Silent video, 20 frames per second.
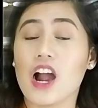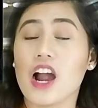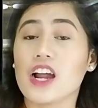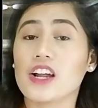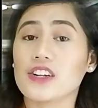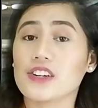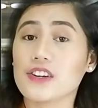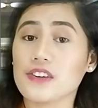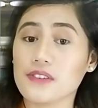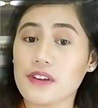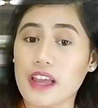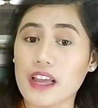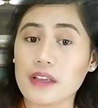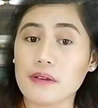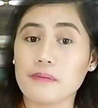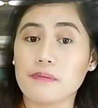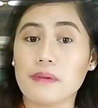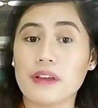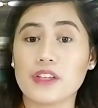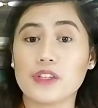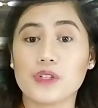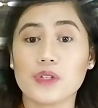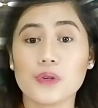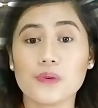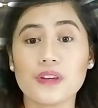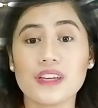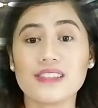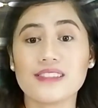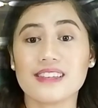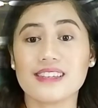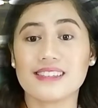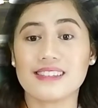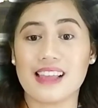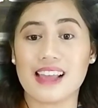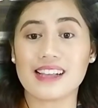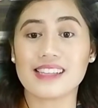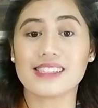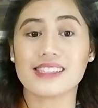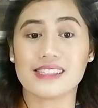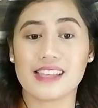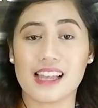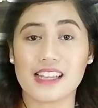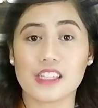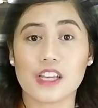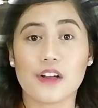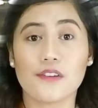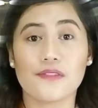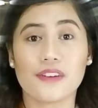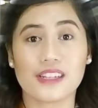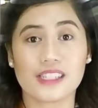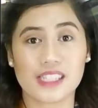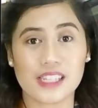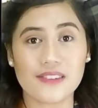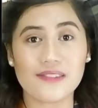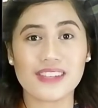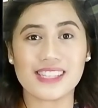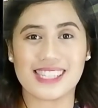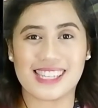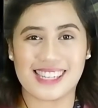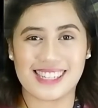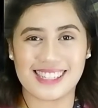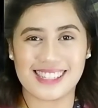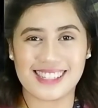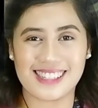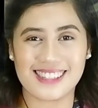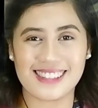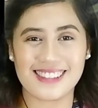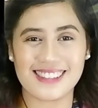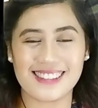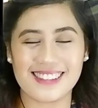are correct by doing the next set of activities.